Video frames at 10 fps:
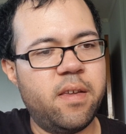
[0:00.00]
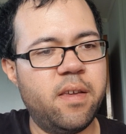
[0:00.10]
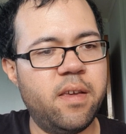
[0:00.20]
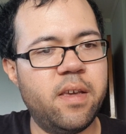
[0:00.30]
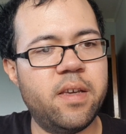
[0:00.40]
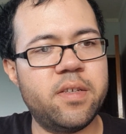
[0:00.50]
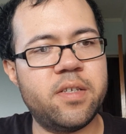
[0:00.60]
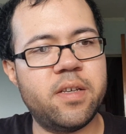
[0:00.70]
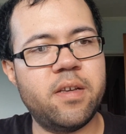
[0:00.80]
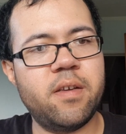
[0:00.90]

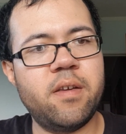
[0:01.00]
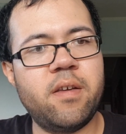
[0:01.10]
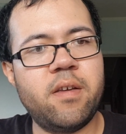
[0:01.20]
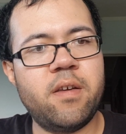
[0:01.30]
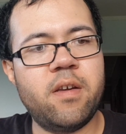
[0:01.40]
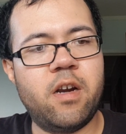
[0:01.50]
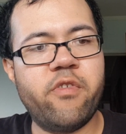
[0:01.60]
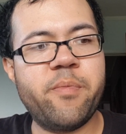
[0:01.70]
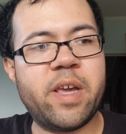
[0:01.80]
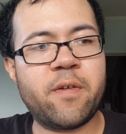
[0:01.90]
is a
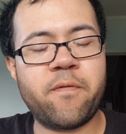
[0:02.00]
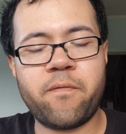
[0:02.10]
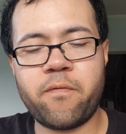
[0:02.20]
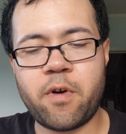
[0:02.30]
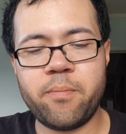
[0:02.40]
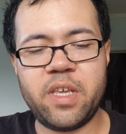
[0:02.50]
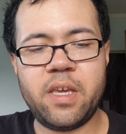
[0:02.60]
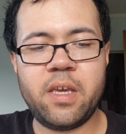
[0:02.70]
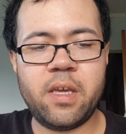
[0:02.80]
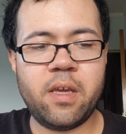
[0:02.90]
remake from
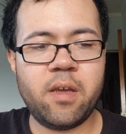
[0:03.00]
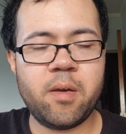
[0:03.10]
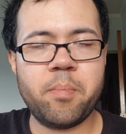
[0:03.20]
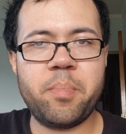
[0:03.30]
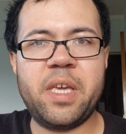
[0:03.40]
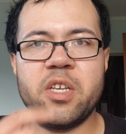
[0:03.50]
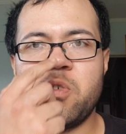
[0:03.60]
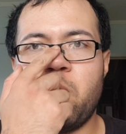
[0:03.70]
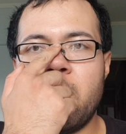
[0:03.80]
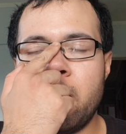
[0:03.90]
the
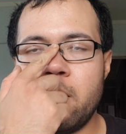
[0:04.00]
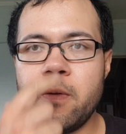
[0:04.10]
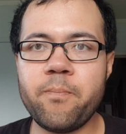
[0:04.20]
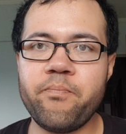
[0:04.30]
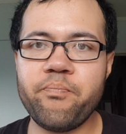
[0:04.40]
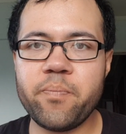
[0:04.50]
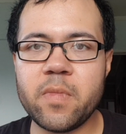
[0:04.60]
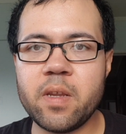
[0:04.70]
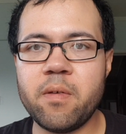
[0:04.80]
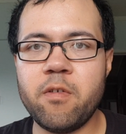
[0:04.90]
PS1,
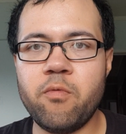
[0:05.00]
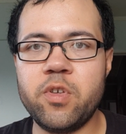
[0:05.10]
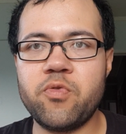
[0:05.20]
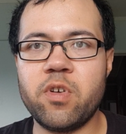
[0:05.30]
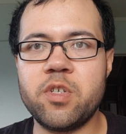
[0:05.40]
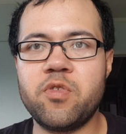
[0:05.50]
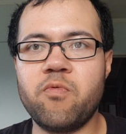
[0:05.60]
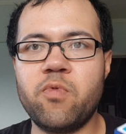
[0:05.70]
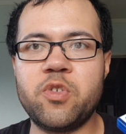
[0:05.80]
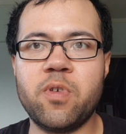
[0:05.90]
which
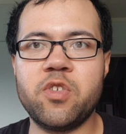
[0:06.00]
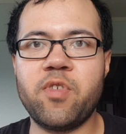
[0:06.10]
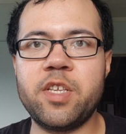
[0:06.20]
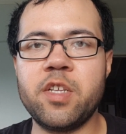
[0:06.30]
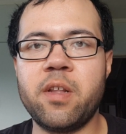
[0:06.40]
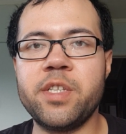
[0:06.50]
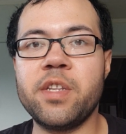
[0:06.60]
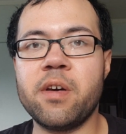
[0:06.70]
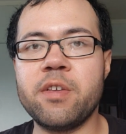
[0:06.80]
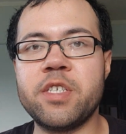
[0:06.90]
was released in
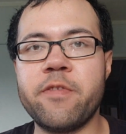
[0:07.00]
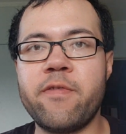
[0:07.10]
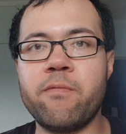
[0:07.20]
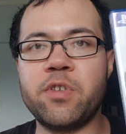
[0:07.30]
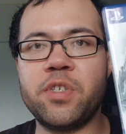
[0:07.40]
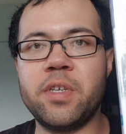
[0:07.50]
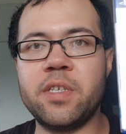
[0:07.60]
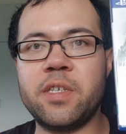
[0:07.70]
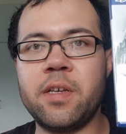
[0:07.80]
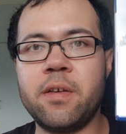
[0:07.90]
1997, which
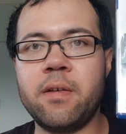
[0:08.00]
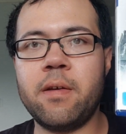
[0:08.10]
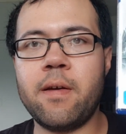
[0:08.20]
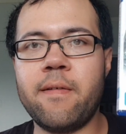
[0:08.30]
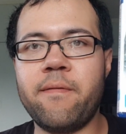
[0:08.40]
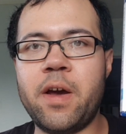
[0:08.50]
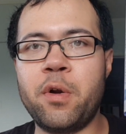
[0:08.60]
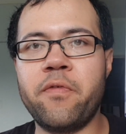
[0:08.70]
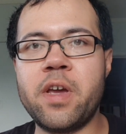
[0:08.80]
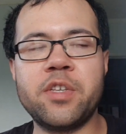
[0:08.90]
is
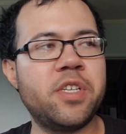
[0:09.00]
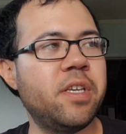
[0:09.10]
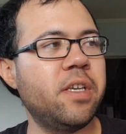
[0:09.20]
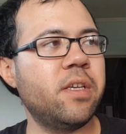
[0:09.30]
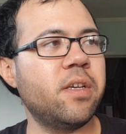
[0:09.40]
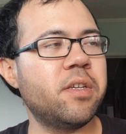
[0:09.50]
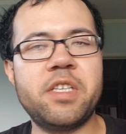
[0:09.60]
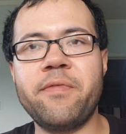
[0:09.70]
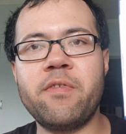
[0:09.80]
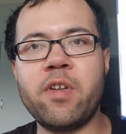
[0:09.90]
Final Fantasy
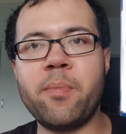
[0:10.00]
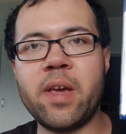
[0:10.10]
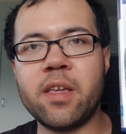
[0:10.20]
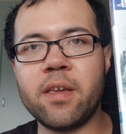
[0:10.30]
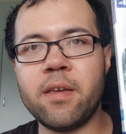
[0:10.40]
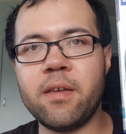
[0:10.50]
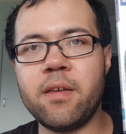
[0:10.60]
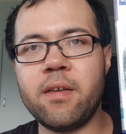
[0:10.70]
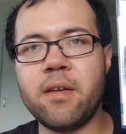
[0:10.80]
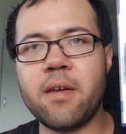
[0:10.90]
VII Remake.
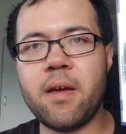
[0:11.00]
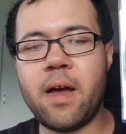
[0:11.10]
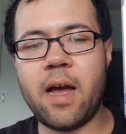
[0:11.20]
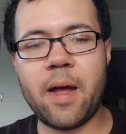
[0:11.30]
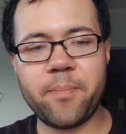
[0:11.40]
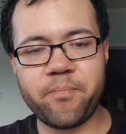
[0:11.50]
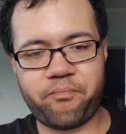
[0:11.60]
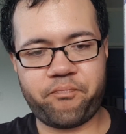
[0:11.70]
The